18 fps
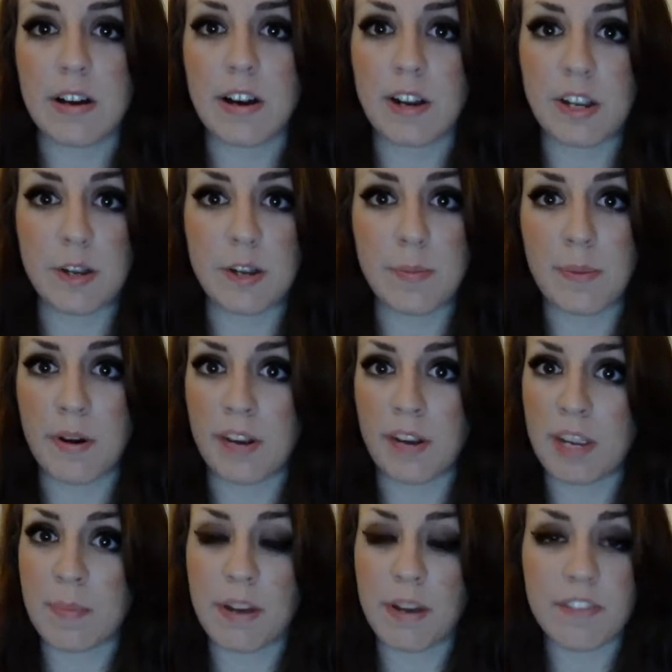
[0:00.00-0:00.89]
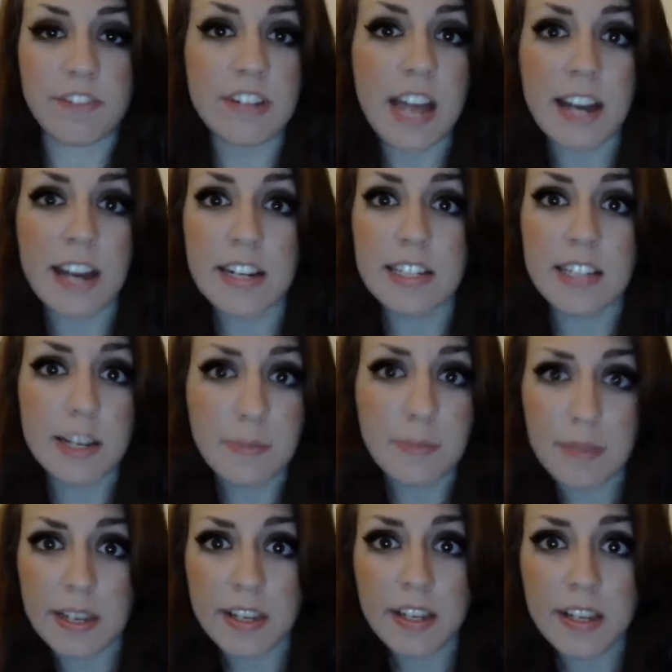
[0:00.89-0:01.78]
Are you a Pokemon fanatic
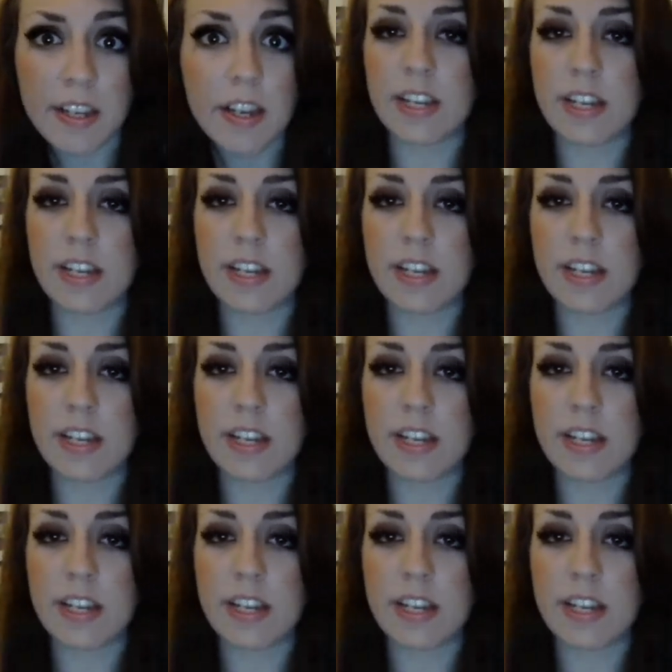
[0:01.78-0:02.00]
like me?